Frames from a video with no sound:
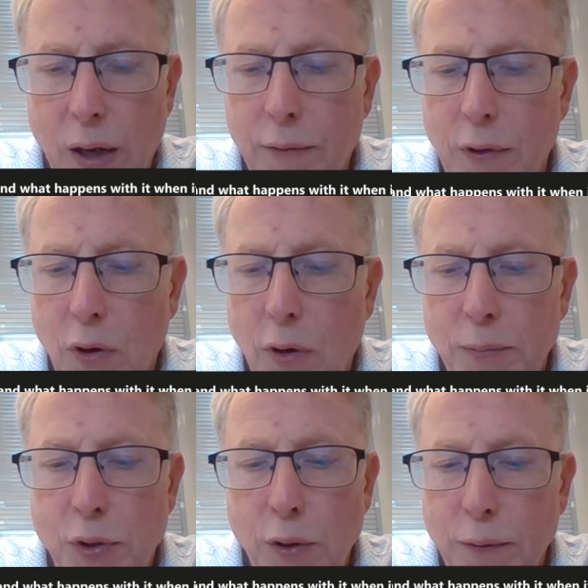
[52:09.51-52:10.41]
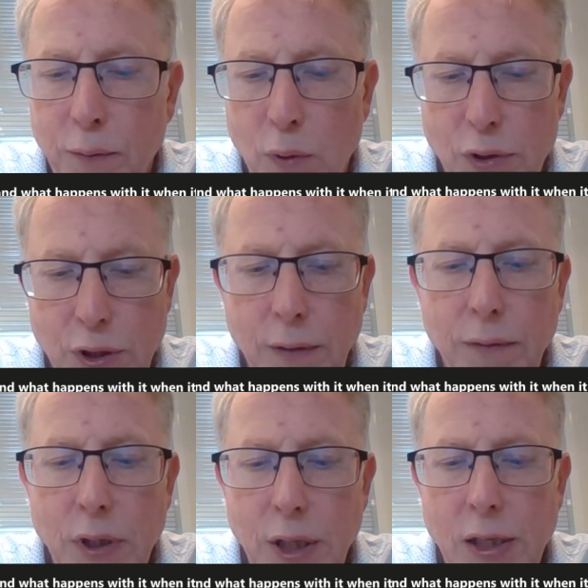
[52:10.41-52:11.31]
ever observed was
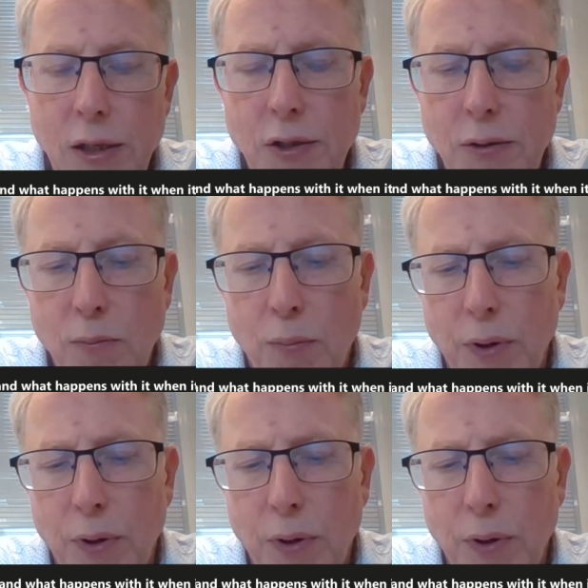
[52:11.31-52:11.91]
7 years.